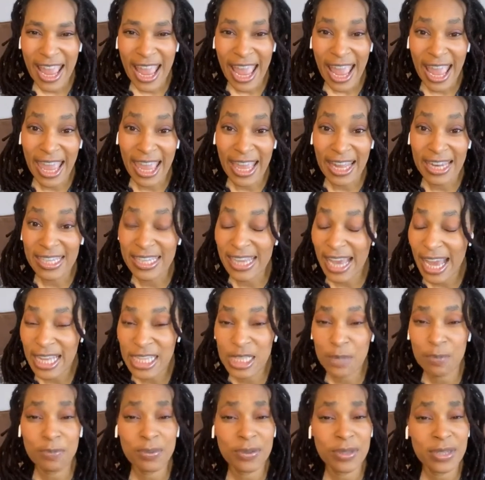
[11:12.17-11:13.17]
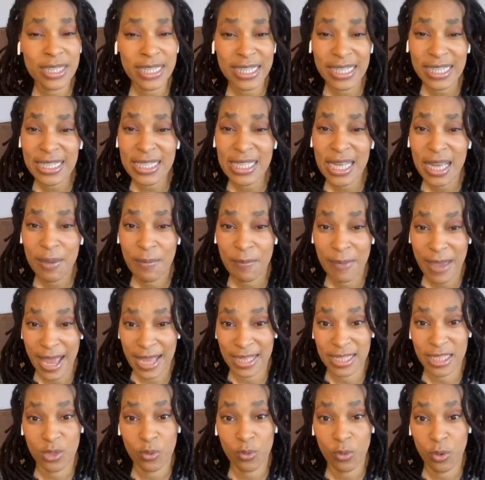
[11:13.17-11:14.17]
And yes, please pass
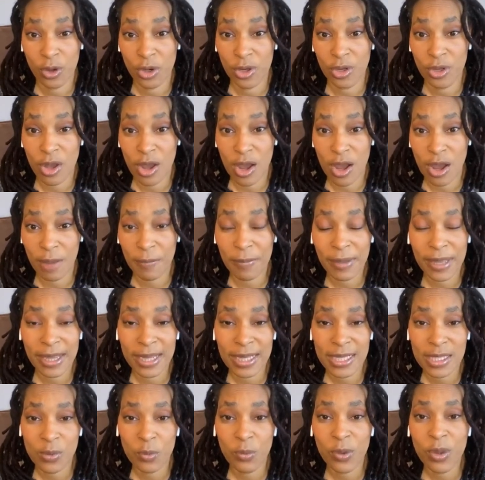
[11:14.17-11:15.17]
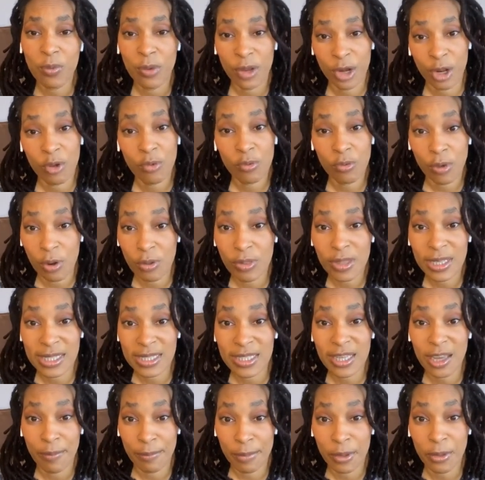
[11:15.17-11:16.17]
the word along, because we want to grow this
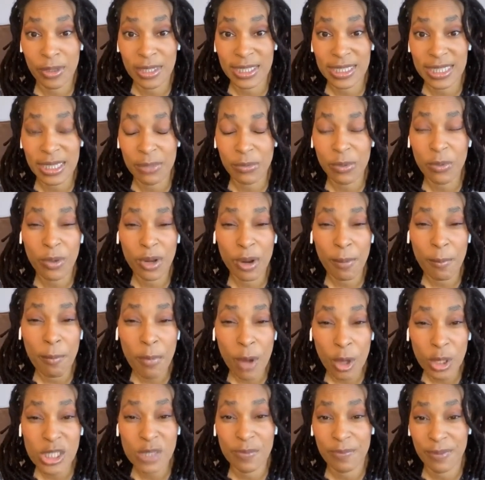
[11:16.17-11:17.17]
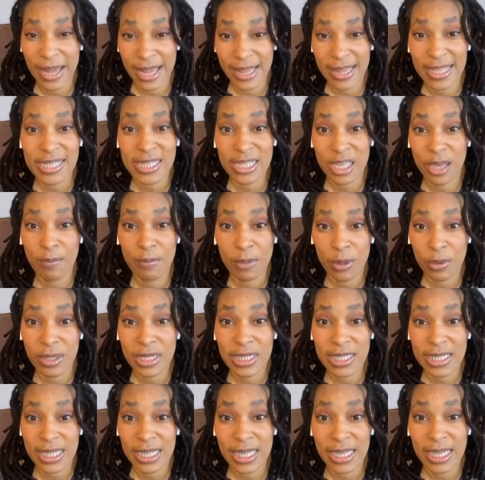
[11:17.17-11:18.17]
community. We want to multiply this
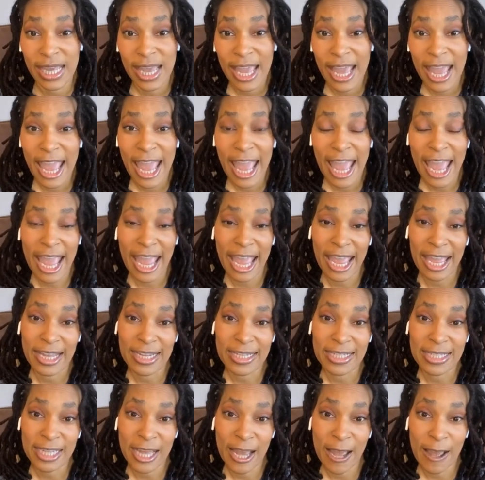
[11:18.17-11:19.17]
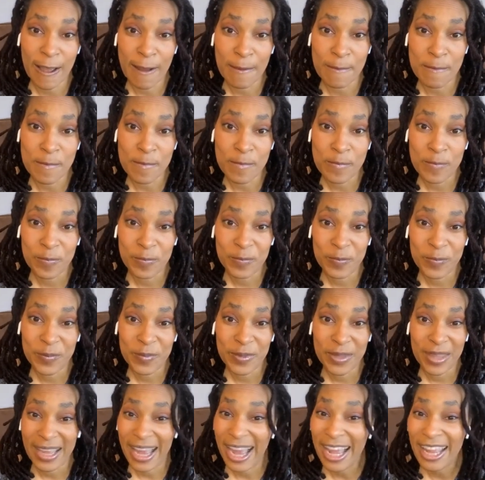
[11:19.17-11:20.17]
community. And um,
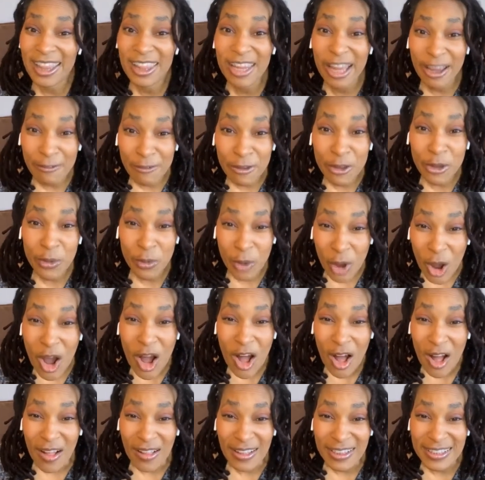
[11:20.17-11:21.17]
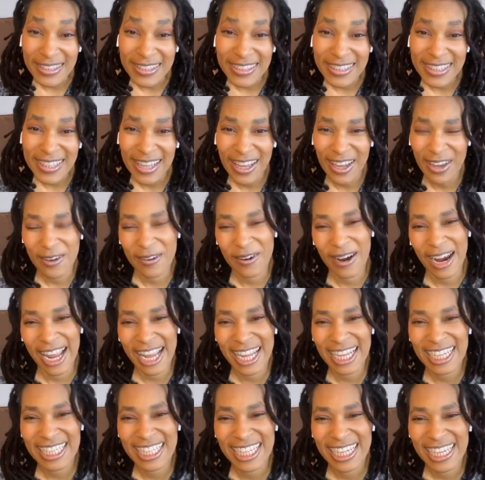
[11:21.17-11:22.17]
I love you all. All
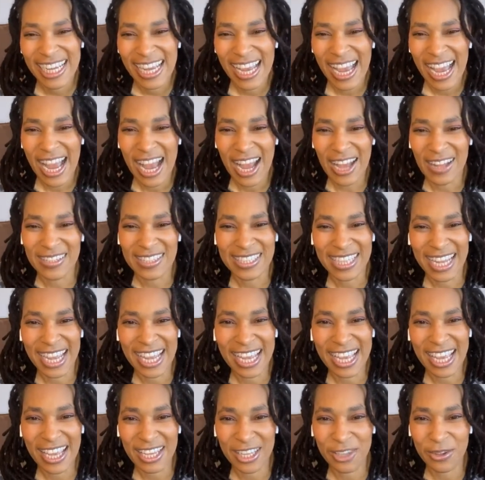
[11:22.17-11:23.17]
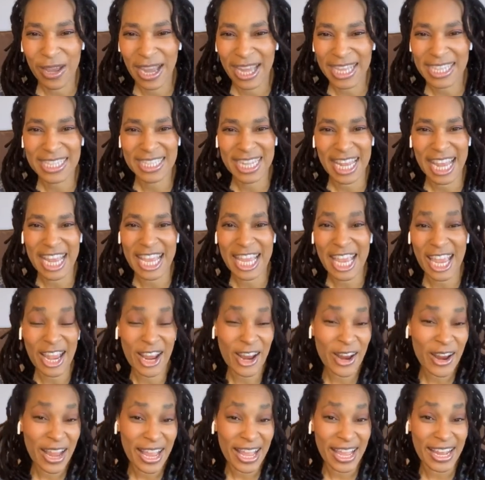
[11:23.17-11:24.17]
right. I'll take you guys take care,
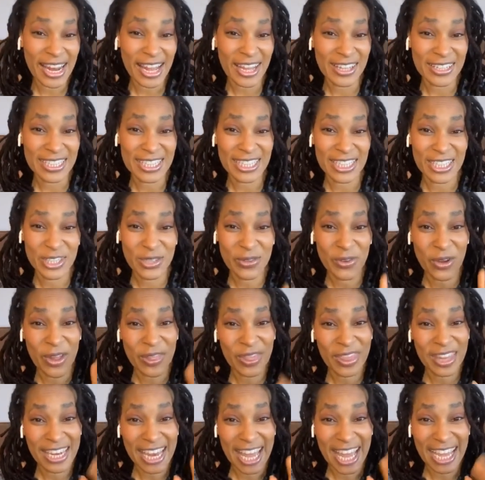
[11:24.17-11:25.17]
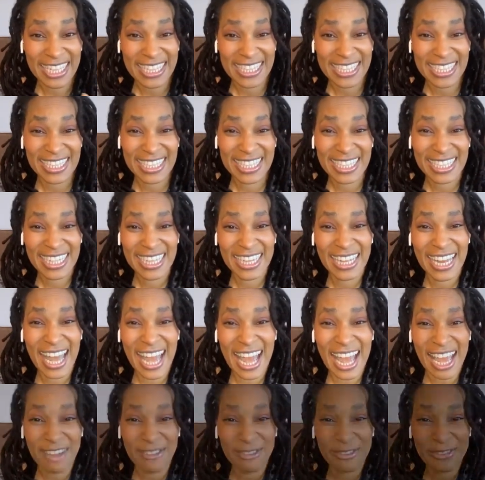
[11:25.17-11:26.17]
and I'll see you on the next
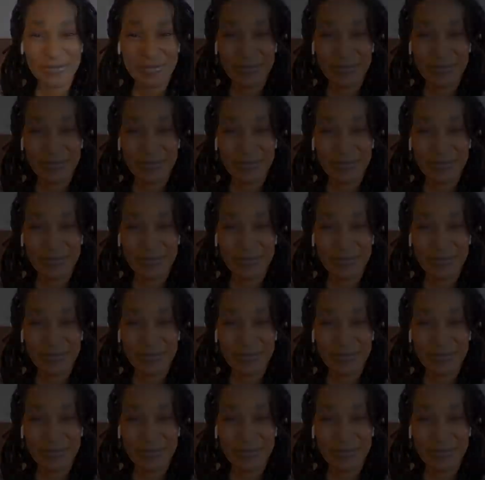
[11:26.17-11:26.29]
live.